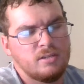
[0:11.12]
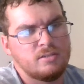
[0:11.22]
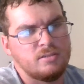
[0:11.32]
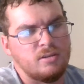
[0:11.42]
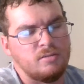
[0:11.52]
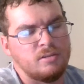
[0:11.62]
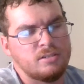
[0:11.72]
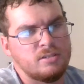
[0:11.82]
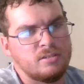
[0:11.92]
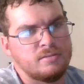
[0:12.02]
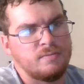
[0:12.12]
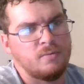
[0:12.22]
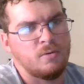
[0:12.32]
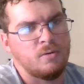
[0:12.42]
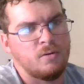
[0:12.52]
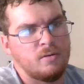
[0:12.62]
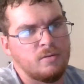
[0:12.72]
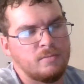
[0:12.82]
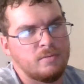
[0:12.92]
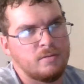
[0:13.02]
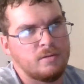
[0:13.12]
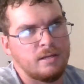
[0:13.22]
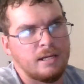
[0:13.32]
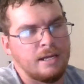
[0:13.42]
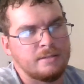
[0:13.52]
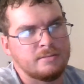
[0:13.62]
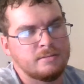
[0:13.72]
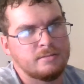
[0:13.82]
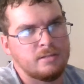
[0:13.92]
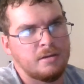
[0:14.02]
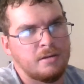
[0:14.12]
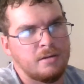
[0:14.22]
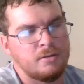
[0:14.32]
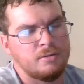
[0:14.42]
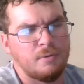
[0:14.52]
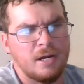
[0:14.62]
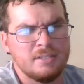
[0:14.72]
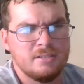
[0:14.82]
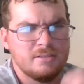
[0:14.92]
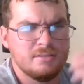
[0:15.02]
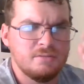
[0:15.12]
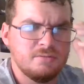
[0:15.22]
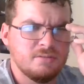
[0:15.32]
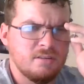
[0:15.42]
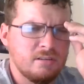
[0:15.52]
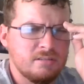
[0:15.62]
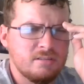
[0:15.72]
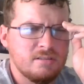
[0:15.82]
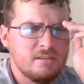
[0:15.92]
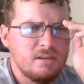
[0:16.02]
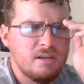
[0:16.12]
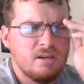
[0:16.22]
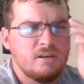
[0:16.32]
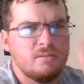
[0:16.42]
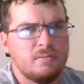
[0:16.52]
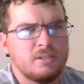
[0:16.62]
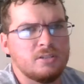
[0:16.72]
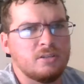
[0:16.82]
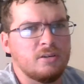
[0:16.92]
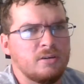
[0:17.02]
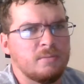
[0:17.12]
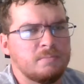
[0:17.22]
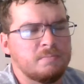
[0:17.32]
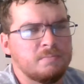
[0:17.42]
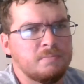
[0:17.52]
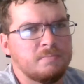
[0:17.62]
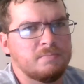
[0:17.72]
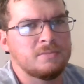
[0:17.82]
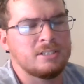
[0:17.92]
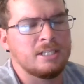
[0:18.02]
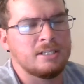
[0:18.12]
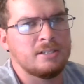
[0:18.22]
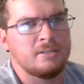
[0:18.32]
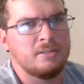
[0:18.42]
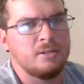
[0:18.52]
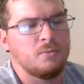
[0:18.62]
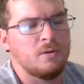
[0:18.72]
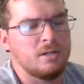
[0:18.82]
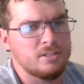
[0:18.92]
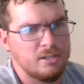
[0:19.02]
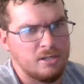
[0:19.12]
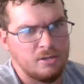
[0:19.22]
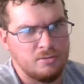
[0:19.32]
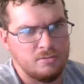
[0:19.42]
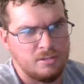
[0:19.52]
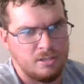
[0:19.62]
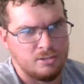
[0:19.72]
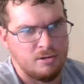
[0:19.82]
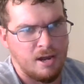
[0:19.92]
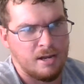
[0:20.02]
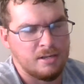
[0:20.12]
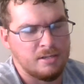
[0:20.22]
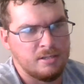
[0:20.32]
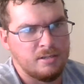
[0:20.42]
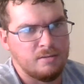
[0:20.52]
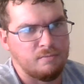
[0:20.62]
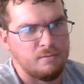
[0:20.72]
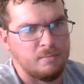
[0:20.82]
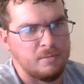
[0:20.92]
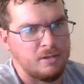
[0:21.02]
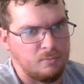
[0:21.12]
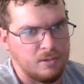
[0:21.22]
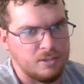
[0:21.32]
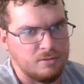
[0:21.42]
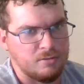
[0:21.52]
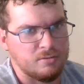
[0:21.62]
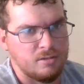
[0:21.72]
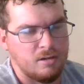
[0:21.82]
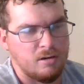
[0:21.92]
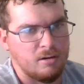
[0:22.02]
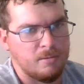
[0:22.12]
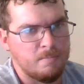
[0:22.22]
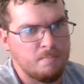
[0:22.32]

So this is for, I guess, Thrice's new songs, which are technically one's an acoustic track from an original song,